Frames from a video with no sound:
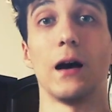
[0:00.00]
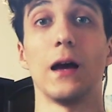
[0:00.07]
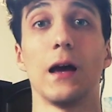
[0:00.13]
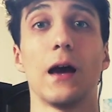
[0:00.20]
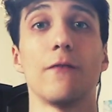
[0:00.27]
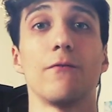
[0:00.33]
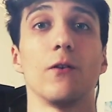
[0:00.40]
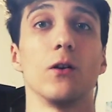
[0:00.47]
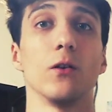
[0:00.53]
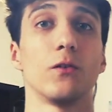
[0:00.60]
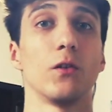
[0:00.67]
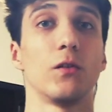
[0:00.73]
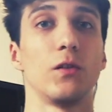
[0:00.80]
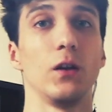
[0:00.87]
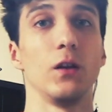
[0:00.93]
I have
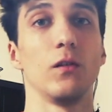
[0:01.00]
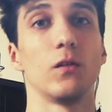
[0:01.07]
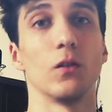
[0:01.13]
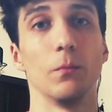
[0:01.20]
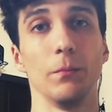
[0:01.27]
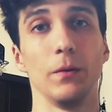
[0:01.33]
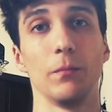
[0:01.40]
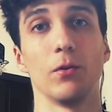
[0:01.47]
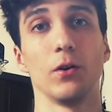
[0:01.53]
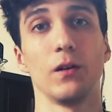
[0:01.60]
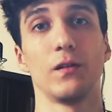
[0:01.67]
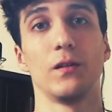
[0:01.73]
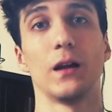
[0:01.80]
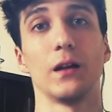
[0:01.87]
also seen some b-boys